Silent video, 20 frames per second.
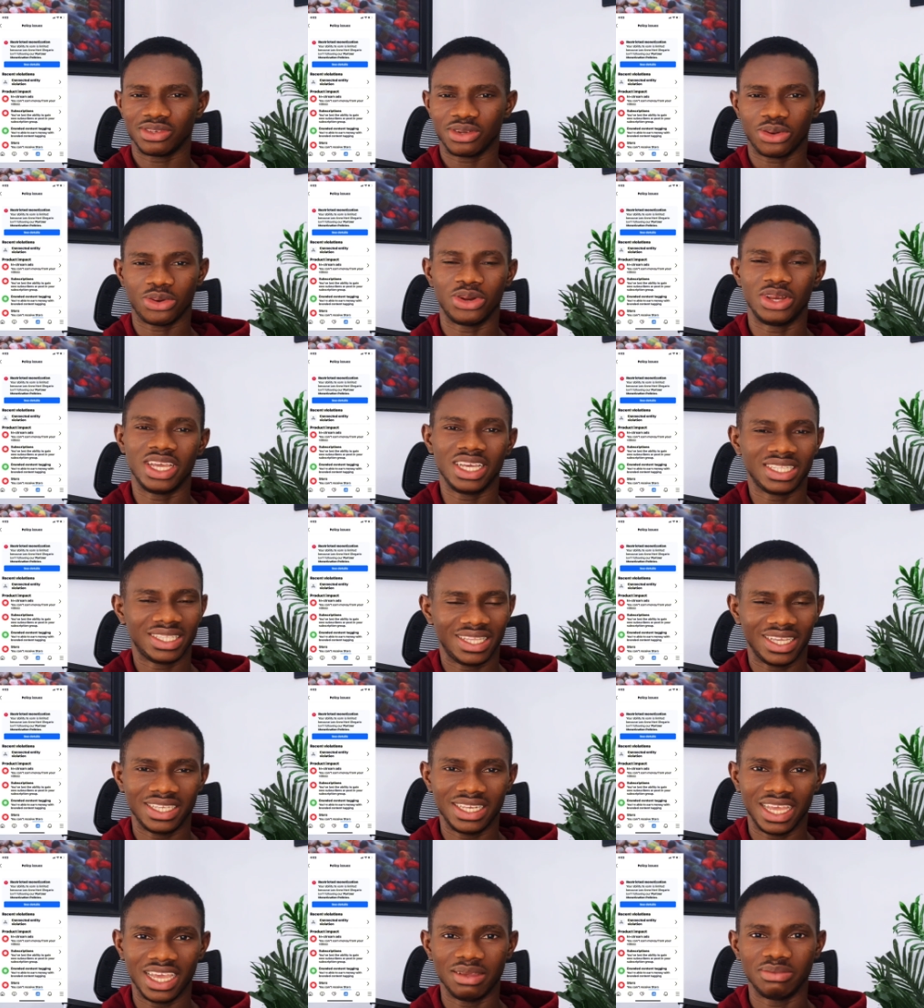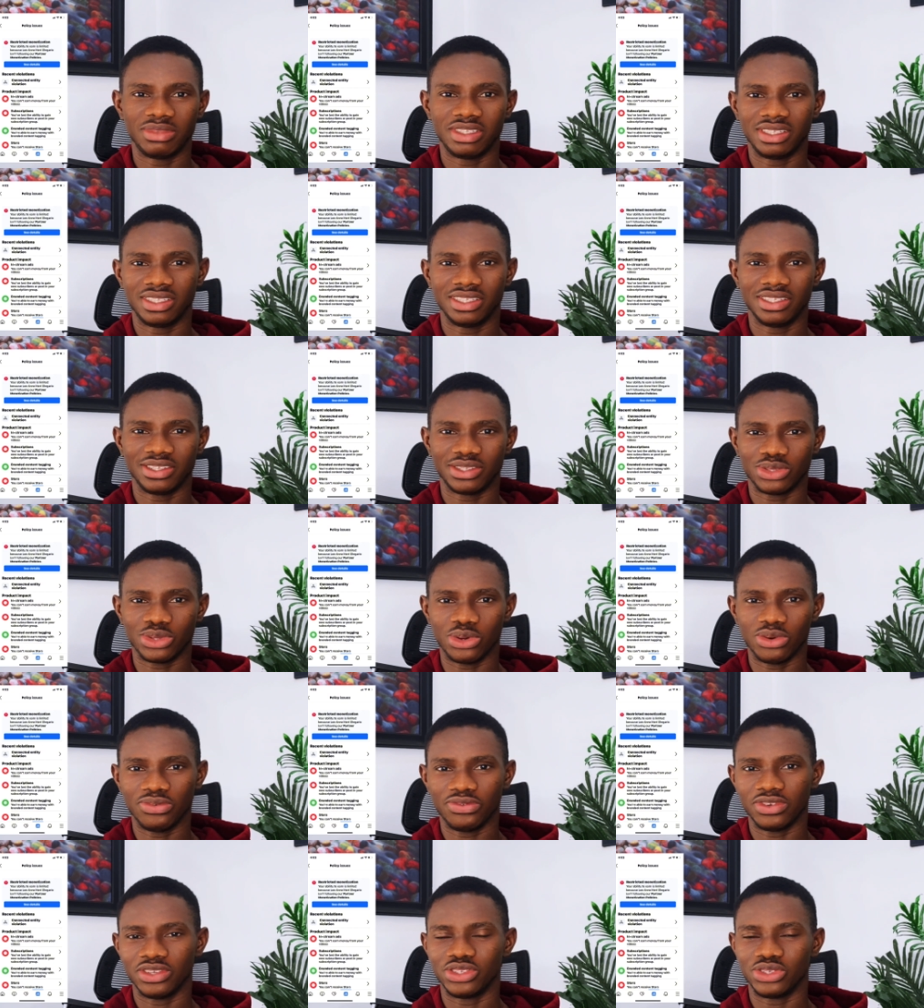connected entity
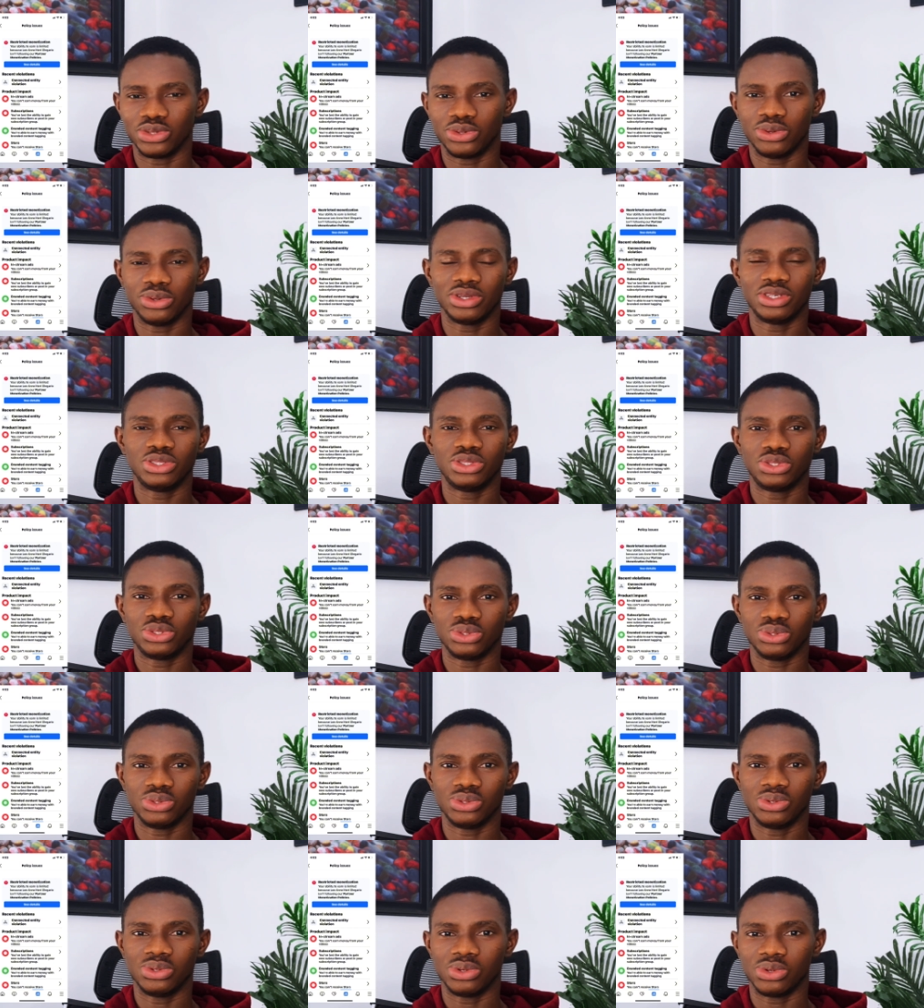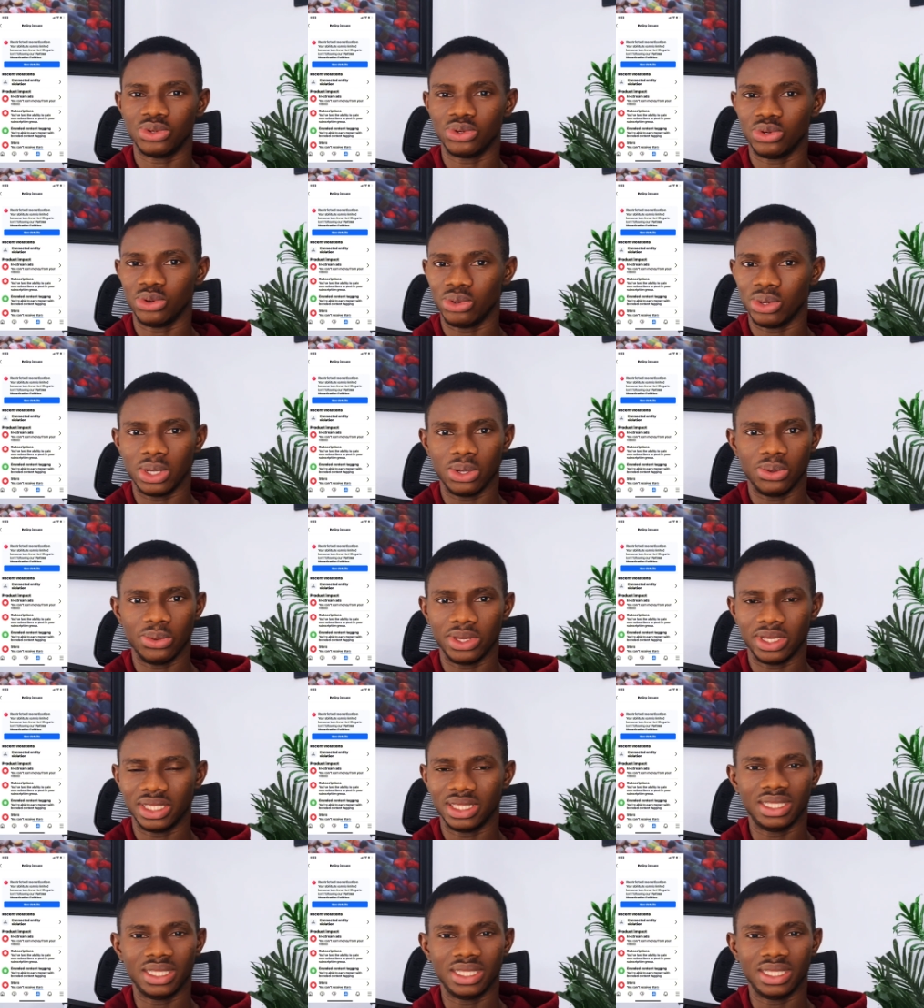stuff is going to go away.